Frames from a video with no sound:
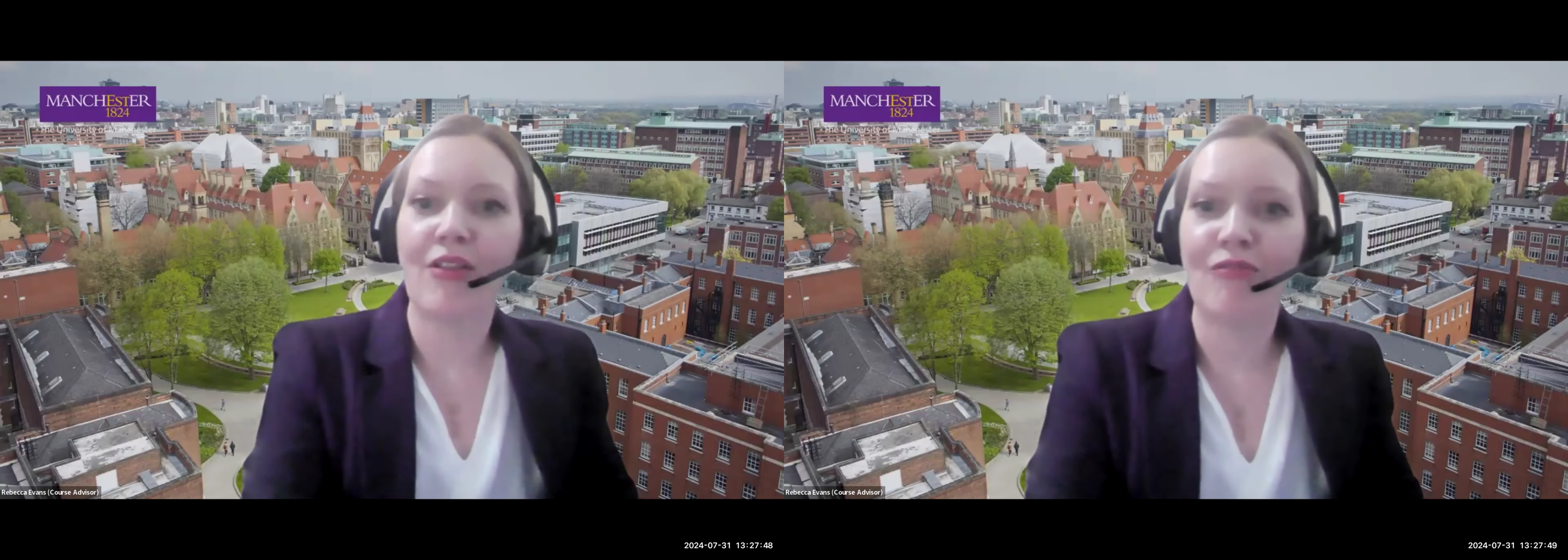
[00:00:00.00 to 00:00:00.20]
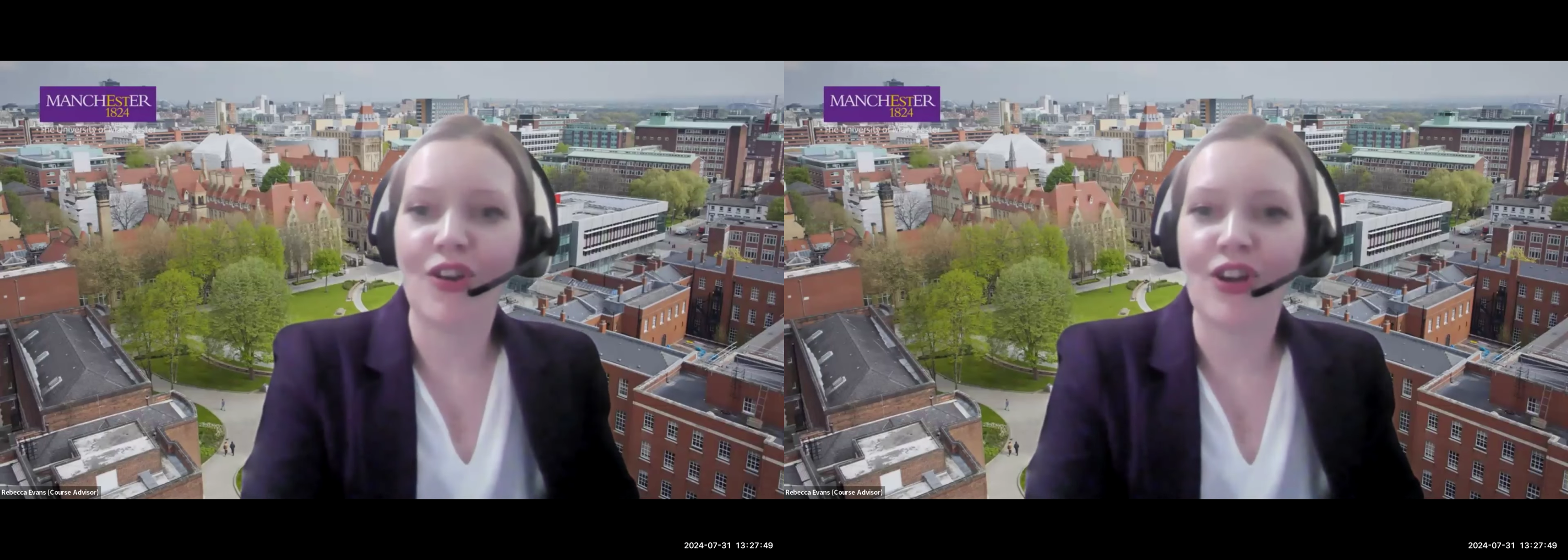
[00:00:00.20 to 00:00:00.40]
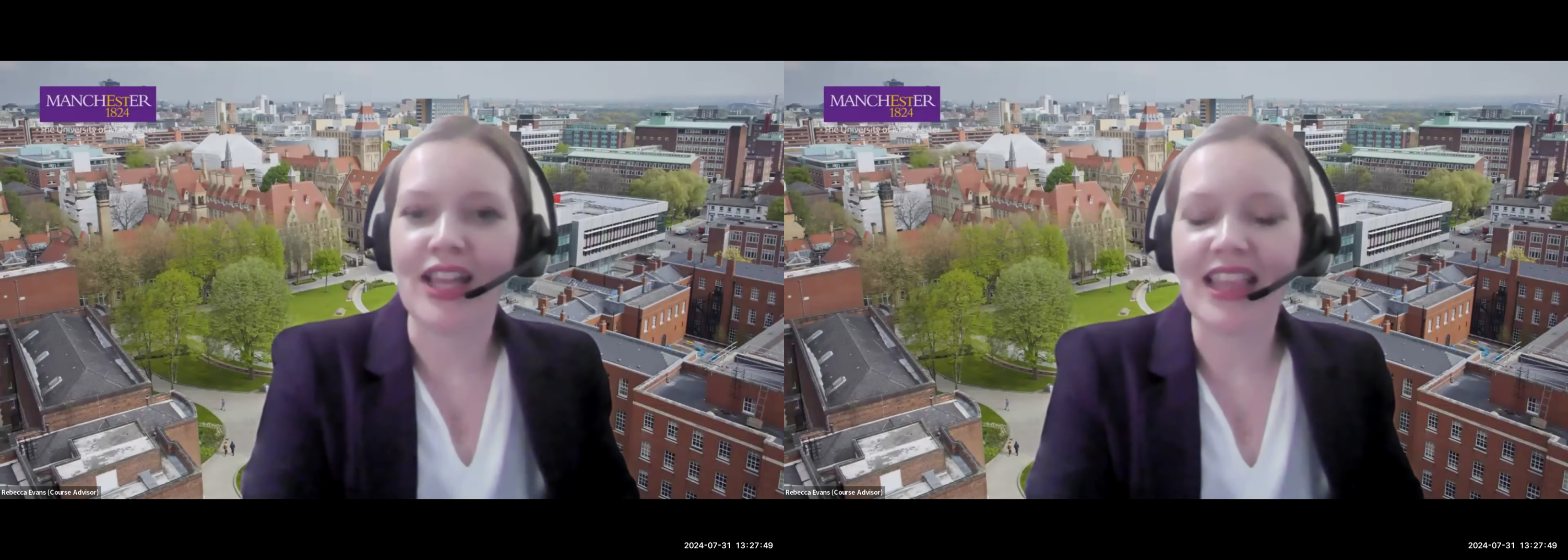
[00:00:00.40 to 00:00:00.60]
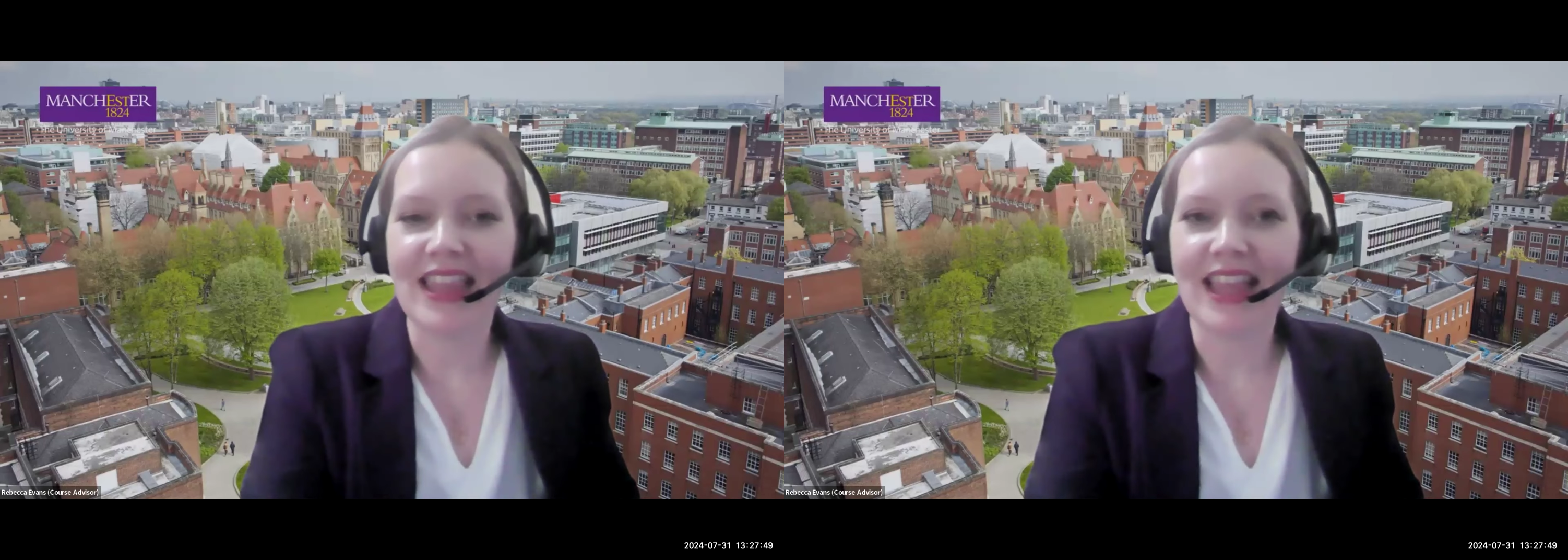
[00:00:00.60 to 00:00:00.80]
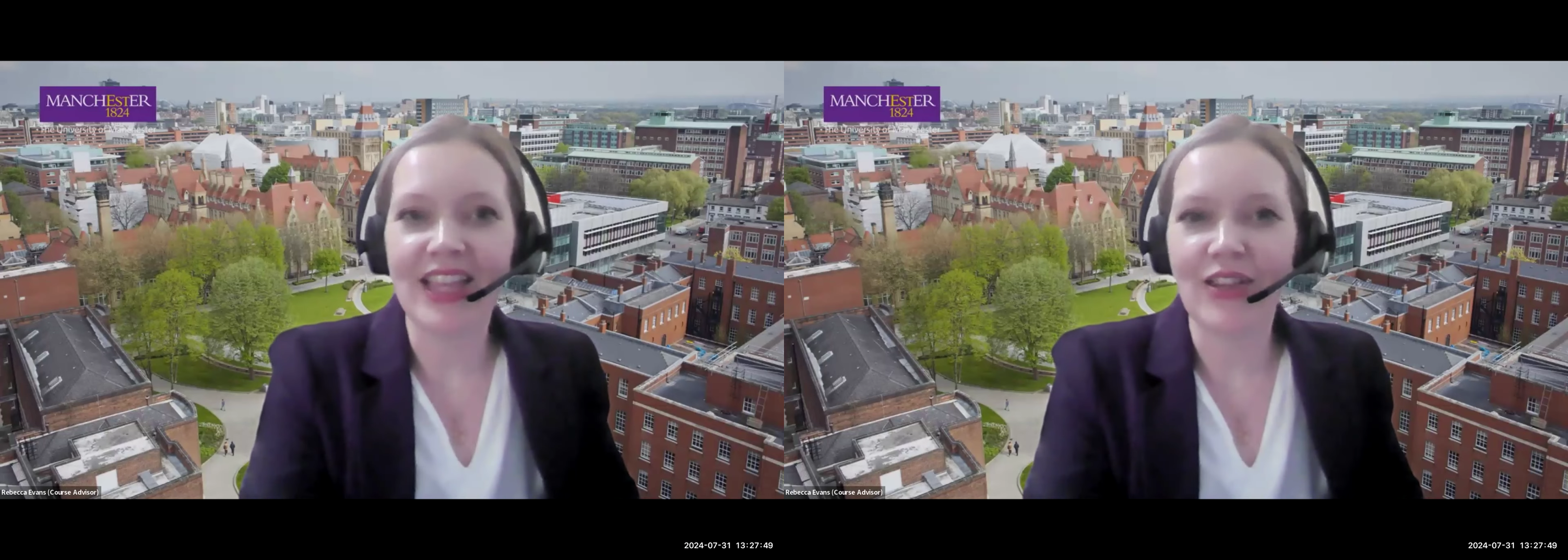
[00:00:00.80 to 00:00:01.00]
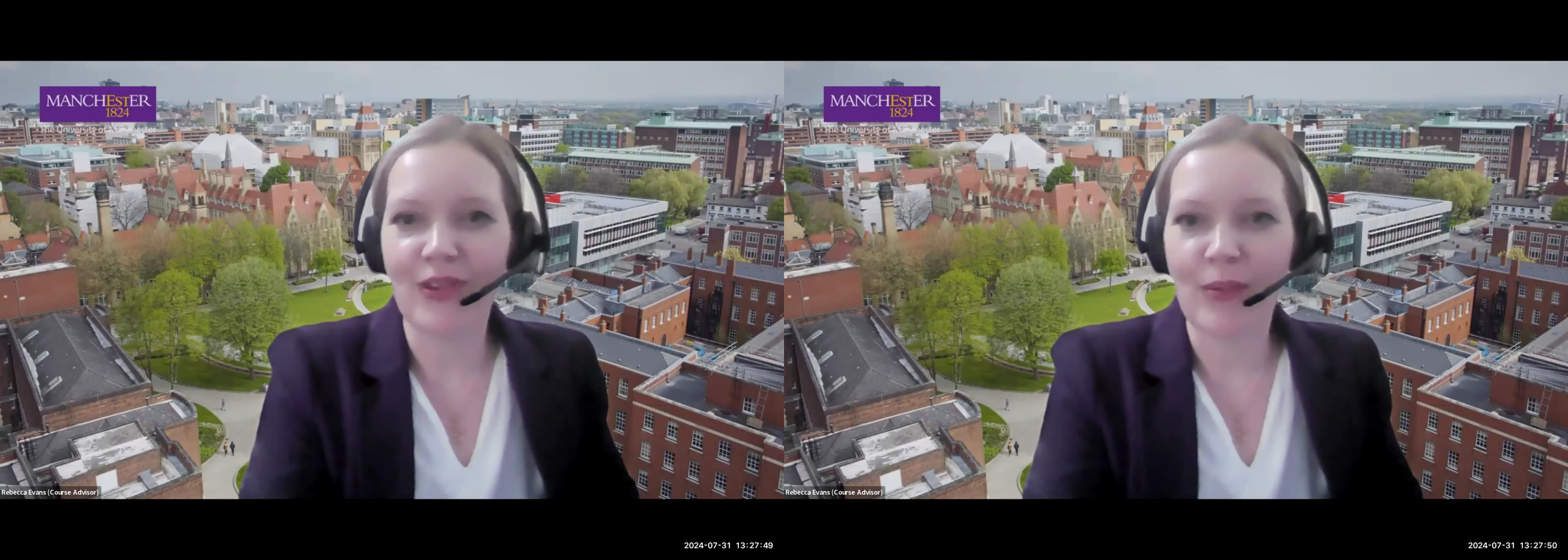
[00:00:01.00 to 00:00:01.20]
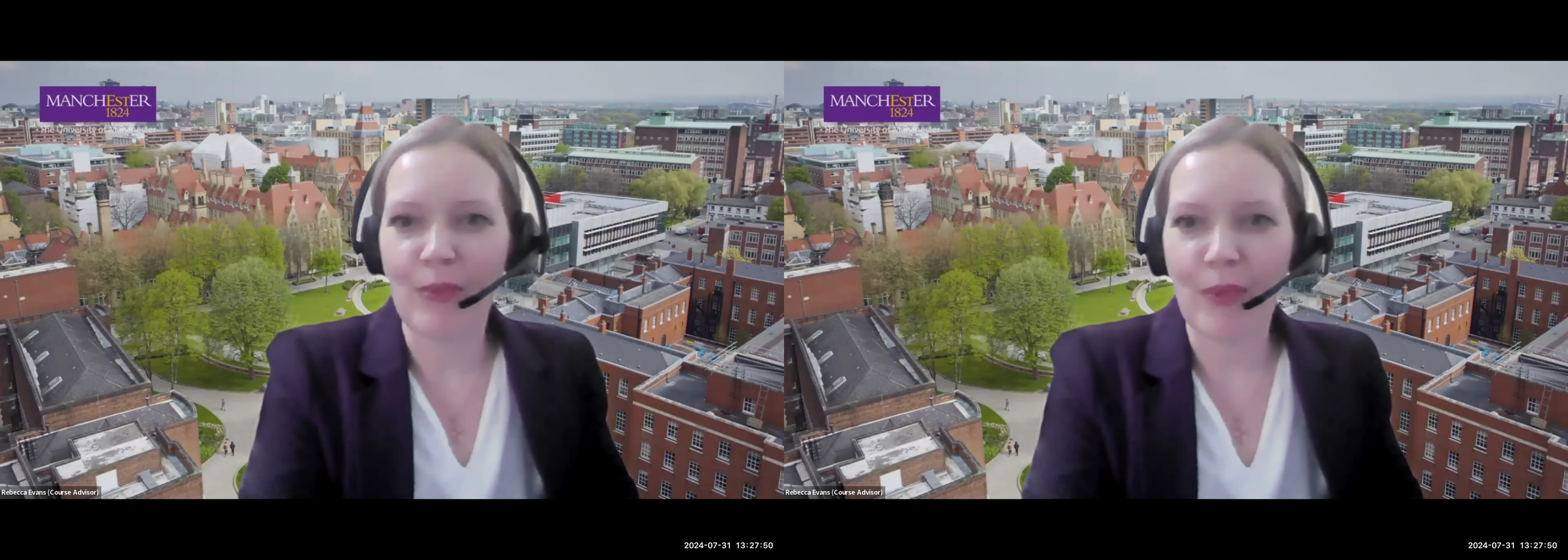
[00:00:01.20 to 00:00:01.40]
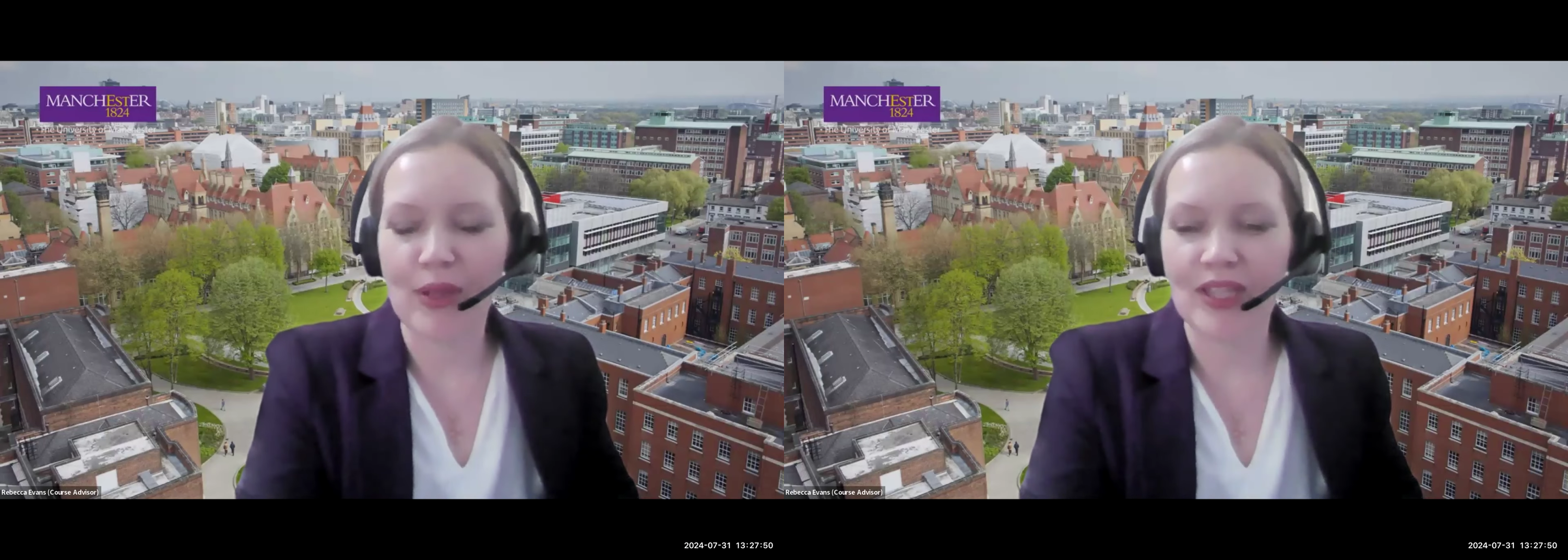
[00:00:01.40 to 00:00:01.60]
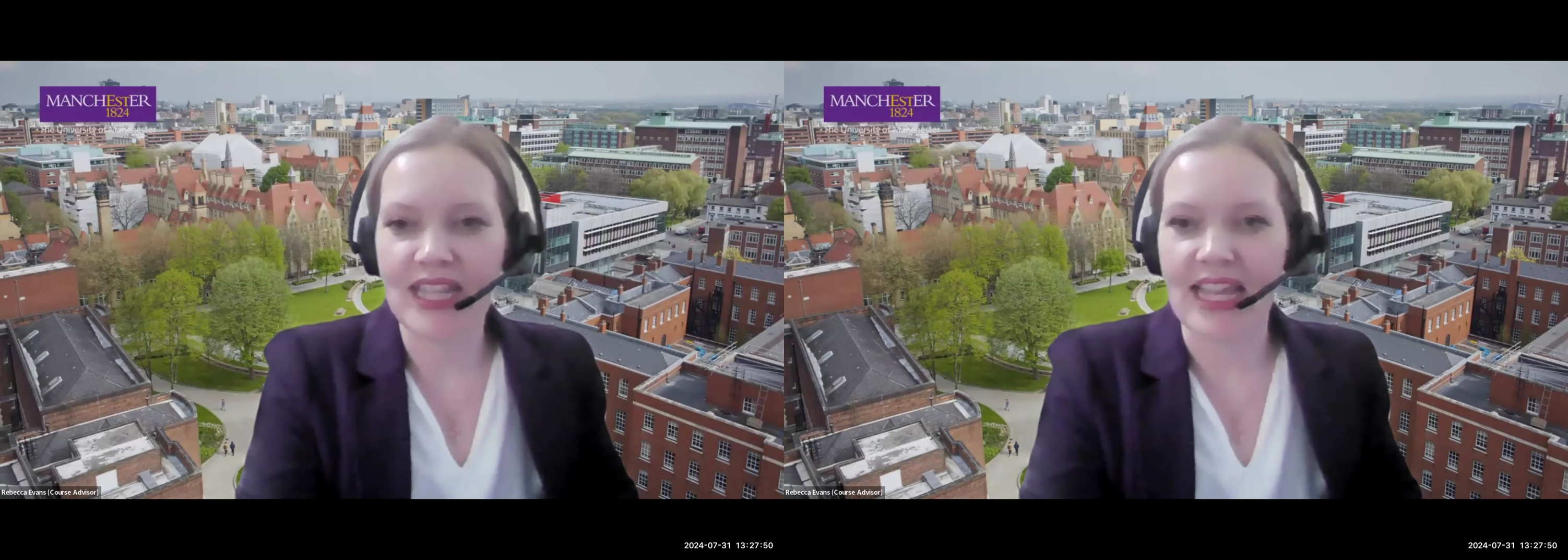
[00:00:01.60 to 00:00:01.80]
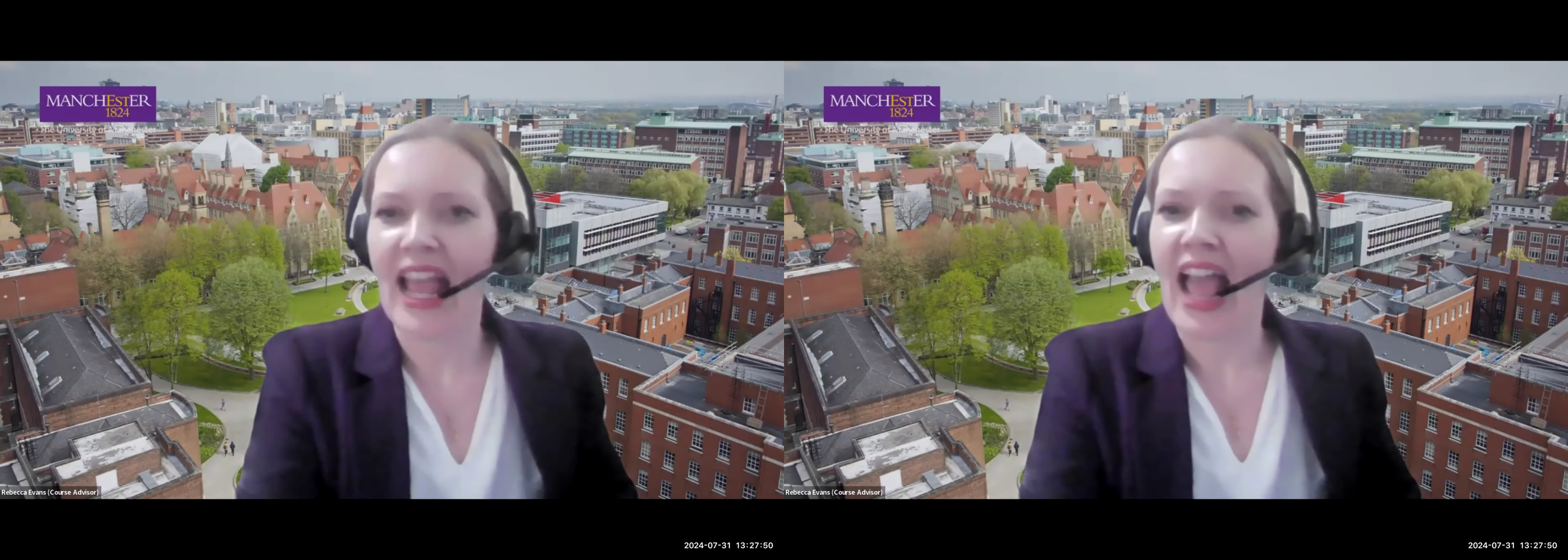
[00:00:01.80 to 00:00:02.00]
Roy, thank you for
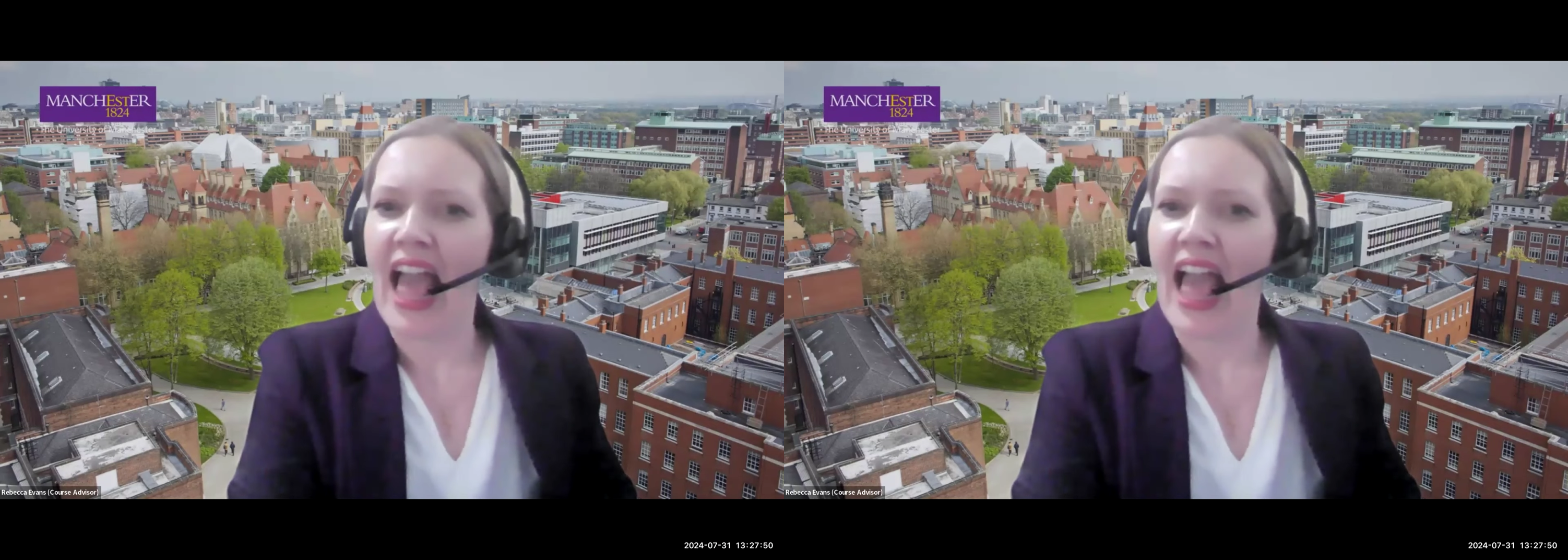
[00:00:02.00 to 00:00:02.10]
posting in.